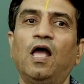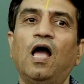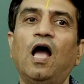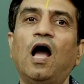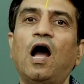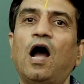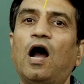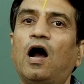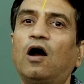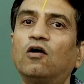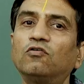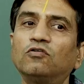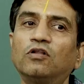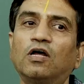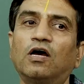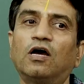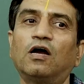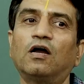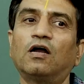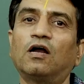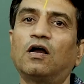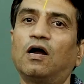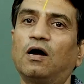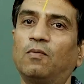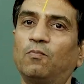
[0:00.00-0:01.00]
How the
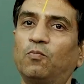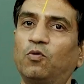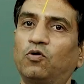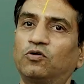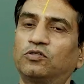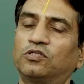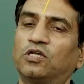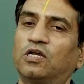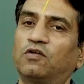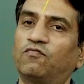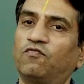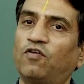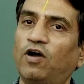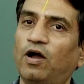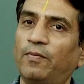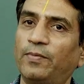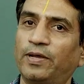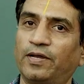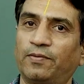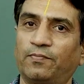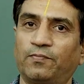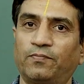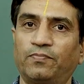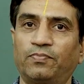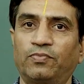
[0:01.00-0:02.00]
compounds are forming?
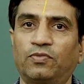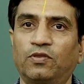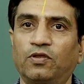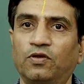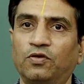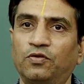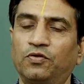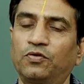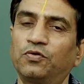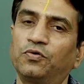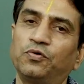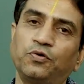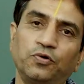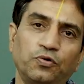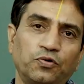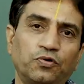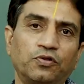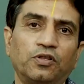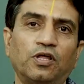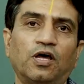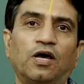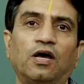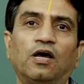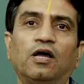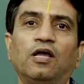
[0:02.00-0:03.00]
So, due to
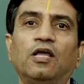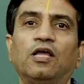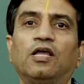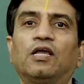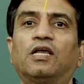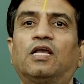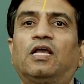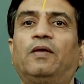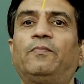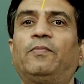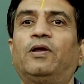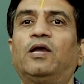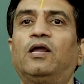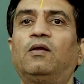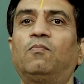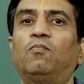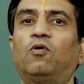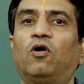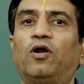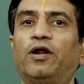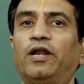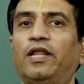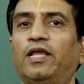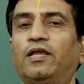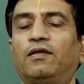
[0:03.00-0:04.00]
the chemical
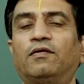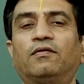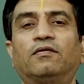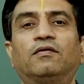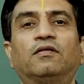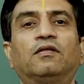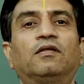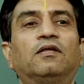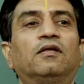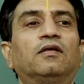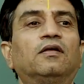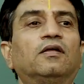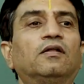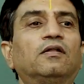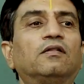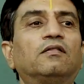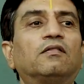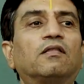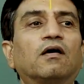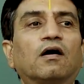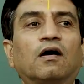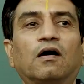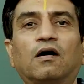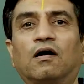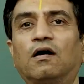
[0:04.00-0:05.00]
bonding,
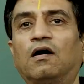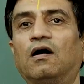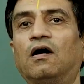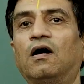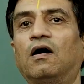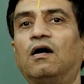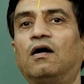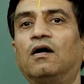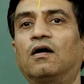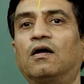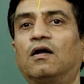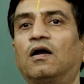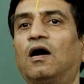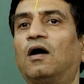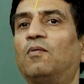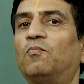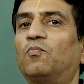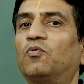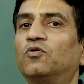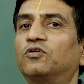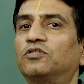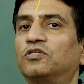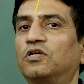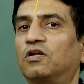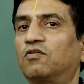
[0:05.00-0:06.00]
the
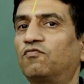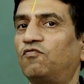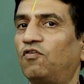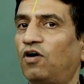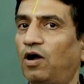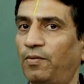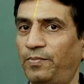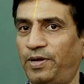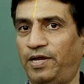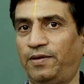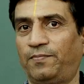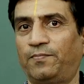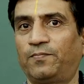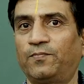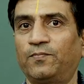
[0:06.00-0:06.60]
compounds are forming.